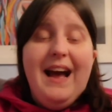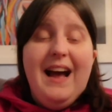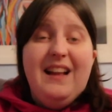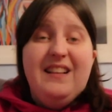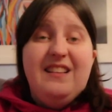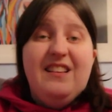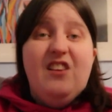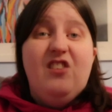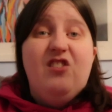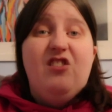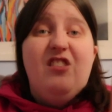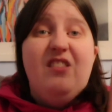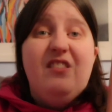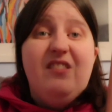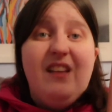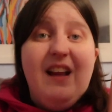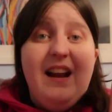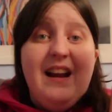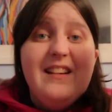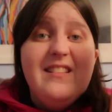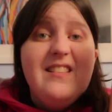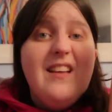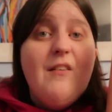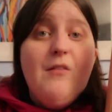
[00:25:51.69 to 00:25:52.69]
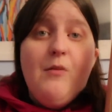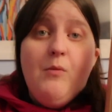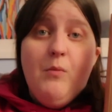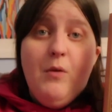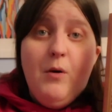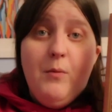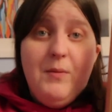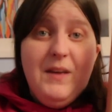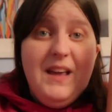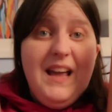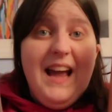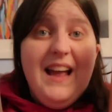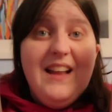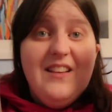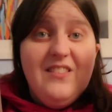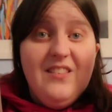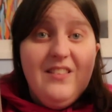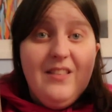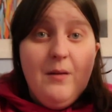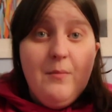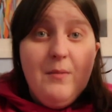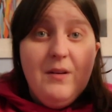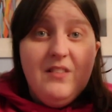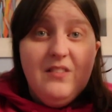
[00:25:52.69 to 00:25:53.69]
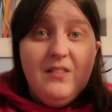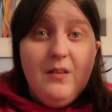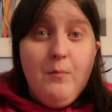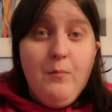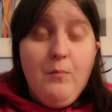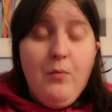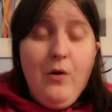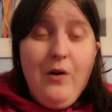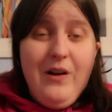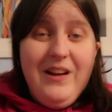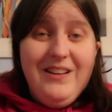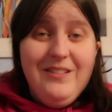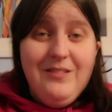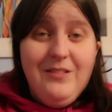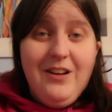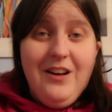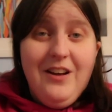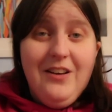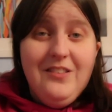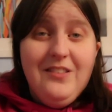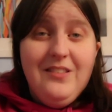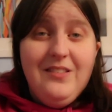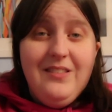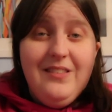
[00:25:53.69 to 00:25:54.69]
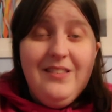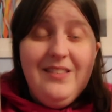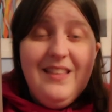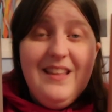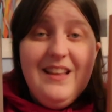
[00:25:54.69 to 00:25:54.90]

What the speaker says: editions, and I definitely will be getting to them at some point because